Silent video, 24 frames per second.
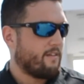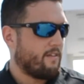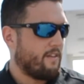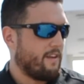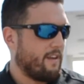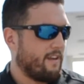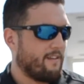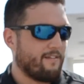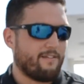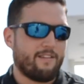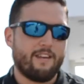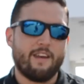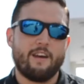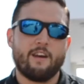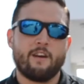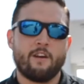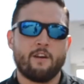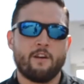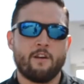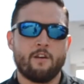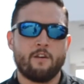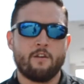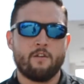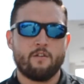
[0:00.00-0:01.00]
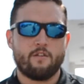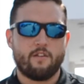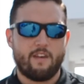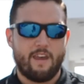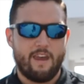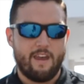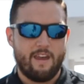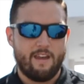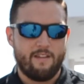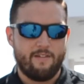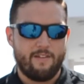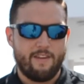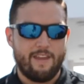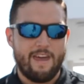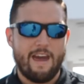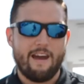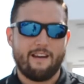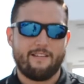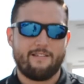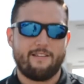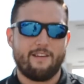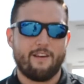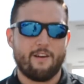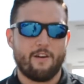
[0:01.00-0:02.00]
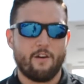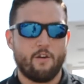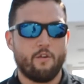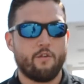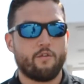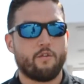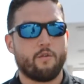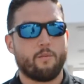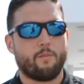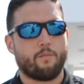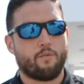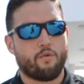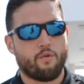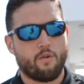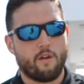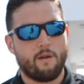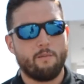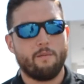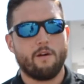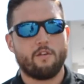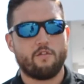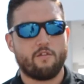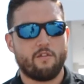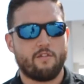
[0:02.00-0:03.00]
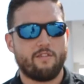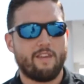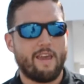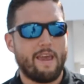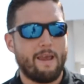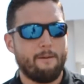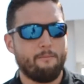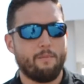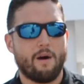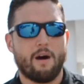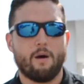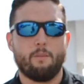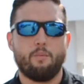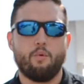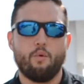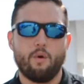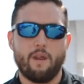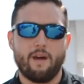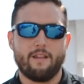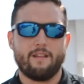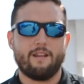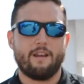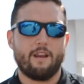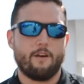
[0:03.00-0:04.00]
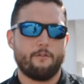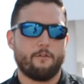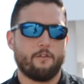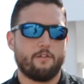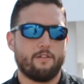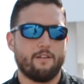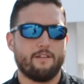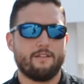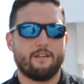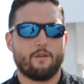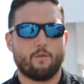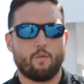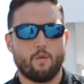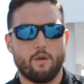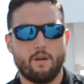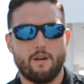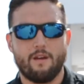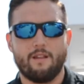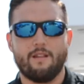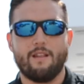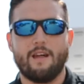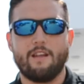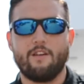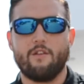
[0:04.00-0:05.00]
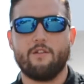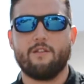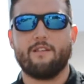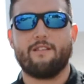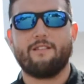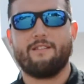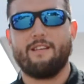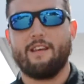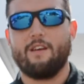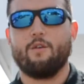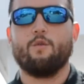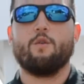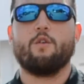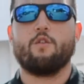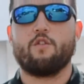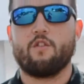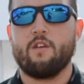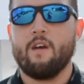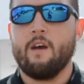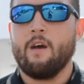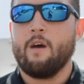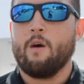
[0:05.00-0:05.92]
The interiors and the exteriors are pretty much the same, but I'll point out the differences that really let you distinguish